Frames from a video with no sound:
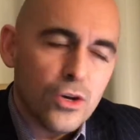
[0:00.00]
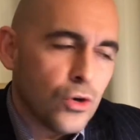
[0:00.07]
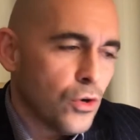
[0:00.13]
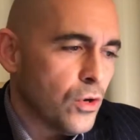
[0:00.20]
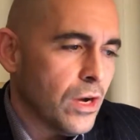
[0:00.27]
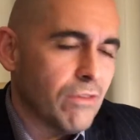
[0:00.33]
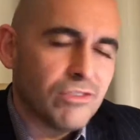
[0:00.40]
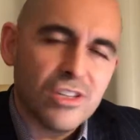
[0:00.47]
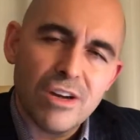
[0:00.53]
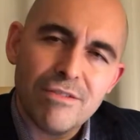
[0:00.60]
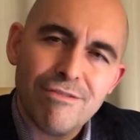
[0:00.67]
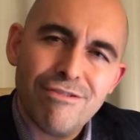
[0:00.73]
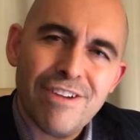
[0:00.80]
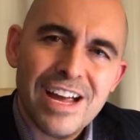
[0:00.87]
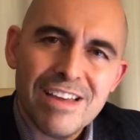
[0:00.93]
who have done
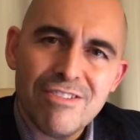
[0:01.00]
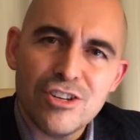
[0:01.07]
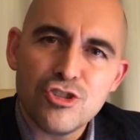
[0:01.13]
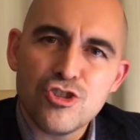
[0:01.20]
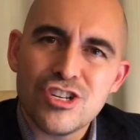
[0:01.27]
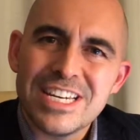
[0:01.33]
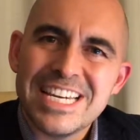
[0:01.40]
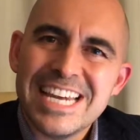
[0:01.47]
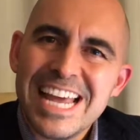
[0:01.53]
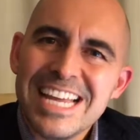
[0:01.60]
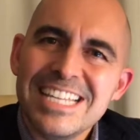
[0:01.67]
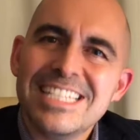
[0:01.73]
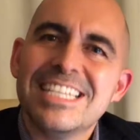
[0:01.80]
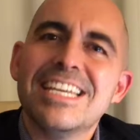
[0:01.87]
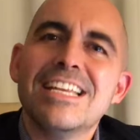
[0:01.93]

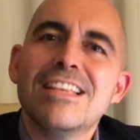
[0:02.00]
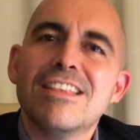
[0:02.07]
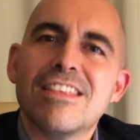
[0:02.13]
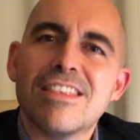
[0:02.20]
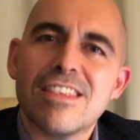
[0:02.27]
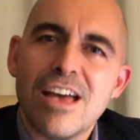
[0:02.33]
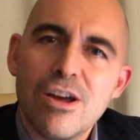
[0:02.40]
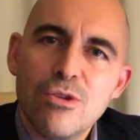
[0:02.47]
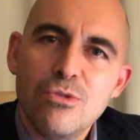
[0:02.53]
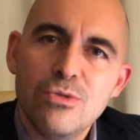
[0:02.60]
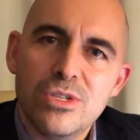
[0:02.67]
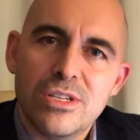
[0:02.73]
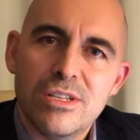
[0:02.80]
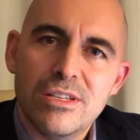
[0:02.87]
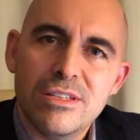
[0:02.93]

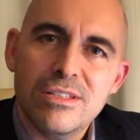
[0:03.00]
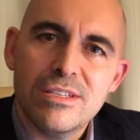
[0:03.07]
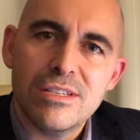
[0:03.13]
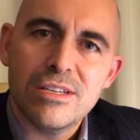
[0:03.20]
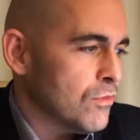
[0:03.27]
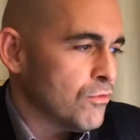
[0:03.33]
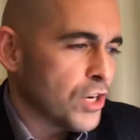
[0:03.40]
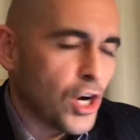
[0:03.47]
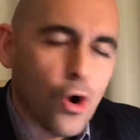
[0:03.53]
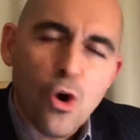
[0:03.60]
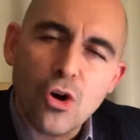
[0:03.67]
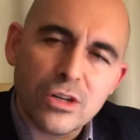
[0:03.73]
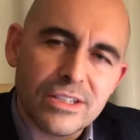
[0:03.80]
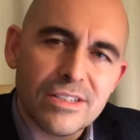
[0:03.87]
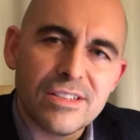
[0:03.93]
519,000
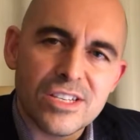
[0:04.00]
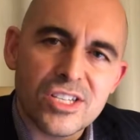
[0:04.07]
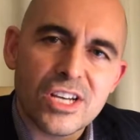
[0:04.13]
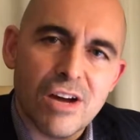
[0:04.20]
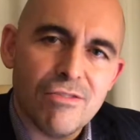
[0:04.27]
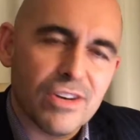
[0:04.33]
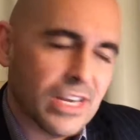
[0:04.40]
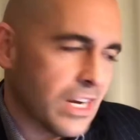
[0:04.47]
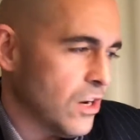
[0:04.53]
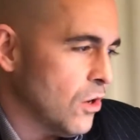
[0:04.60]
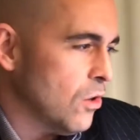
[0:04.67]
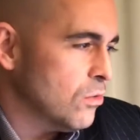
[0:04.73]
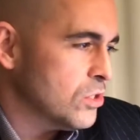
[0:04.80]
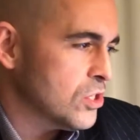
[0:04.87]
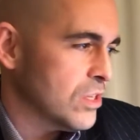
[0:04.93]
recorded discovery
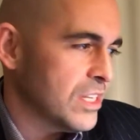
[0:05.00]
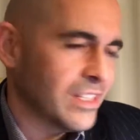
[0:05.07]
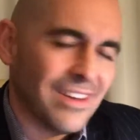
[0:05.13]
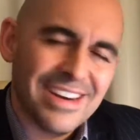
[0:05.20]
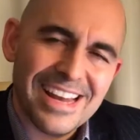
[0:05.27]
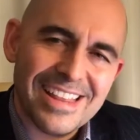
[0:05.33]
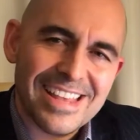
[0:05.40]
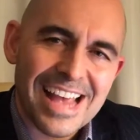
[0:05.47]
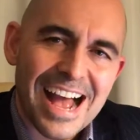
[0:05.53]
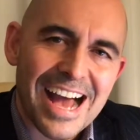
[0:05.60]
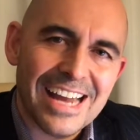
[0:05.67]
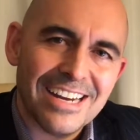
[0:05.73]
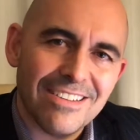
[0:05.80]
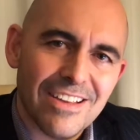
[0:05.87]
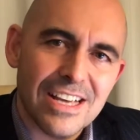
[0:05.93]
calls. So they
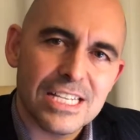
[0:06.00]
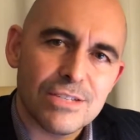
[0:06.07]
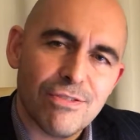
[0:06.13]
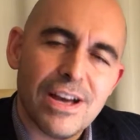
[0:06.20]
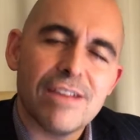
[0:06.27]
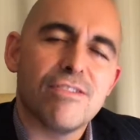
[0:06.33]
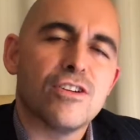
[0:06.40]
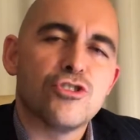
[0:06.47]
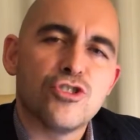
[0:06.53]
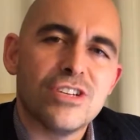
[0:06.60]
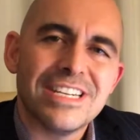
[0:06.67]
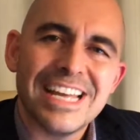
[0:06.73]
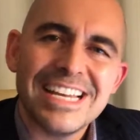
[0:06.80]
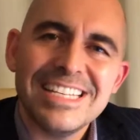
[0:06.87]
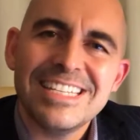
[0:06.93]
analysed
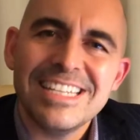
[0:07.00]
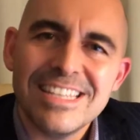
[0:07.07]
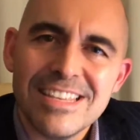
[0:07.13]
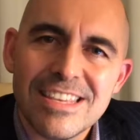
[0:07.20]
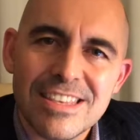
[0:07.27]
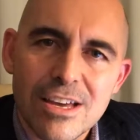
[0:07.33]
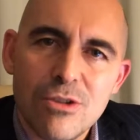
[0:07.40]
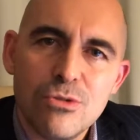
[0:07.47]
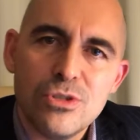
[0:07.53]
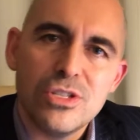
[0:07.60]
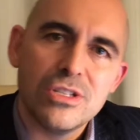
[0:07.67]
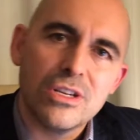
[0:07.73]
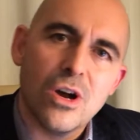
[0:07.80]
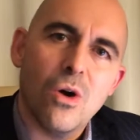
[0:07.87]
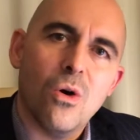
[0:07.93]

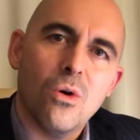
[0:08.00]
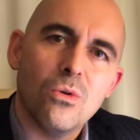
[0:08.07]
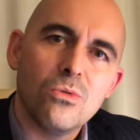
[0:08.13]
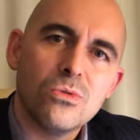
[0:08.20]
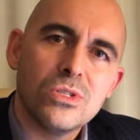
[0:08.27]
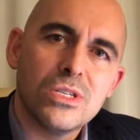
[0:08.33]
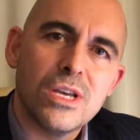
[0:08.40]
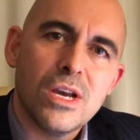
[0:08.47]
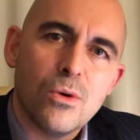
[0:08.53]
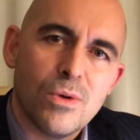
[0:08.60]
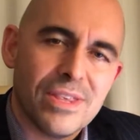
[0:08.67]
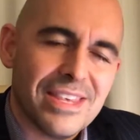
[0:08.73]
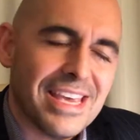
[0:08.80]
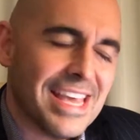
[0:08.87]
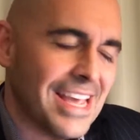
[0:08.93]
519,000 calls
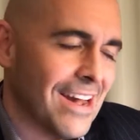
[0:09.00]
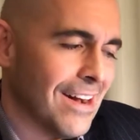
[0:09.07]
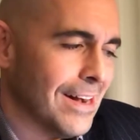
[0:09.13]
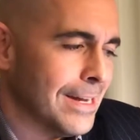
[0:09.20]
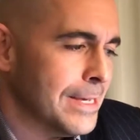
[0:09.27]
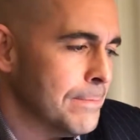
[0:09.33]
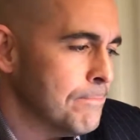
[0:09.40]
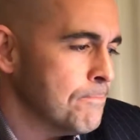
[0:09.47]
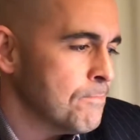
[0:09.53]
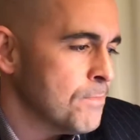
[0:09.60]
with AI